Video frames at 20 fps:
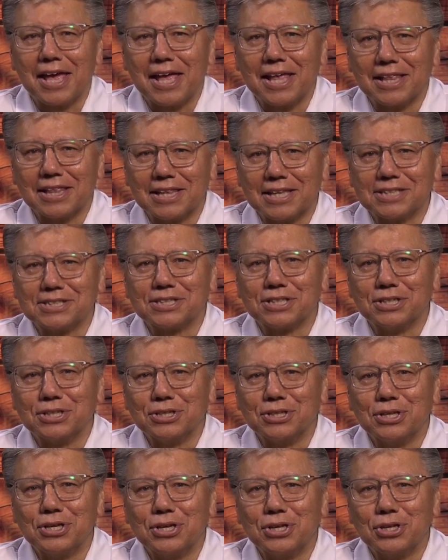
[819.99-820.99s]
and listen
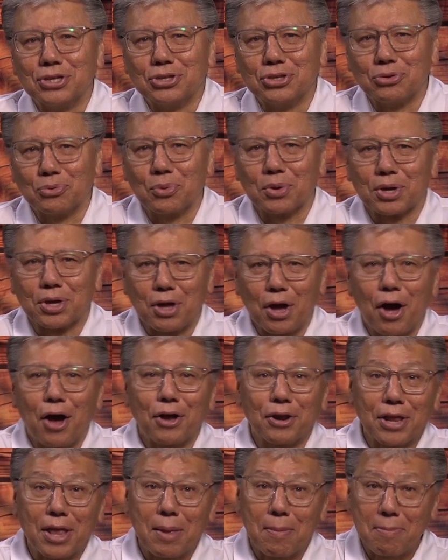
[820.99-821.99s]
to what
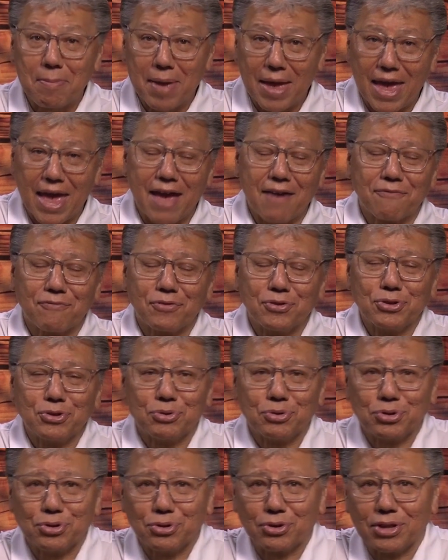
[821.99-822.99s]
God may have for
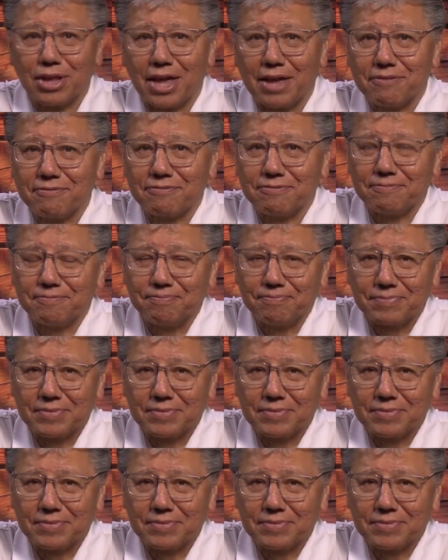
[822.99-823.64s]
you in your life.